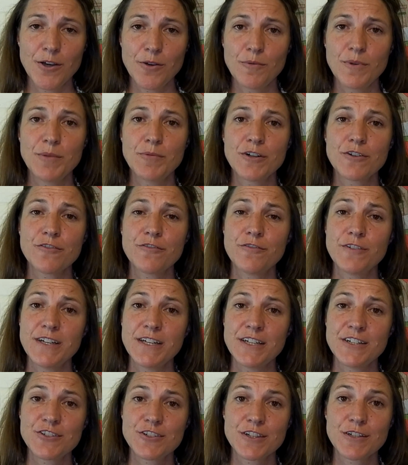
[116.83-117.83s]
We want to
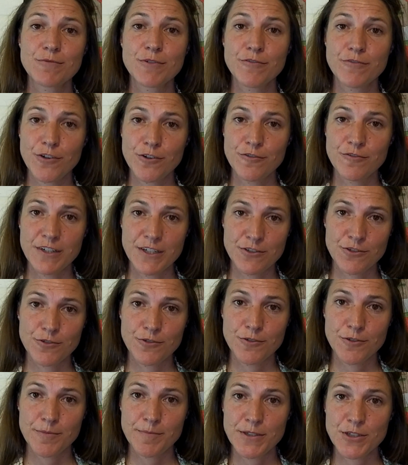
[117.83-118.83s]
finish the revolving
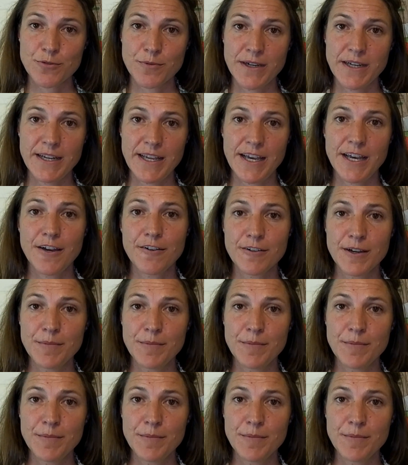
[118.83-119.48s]
door between our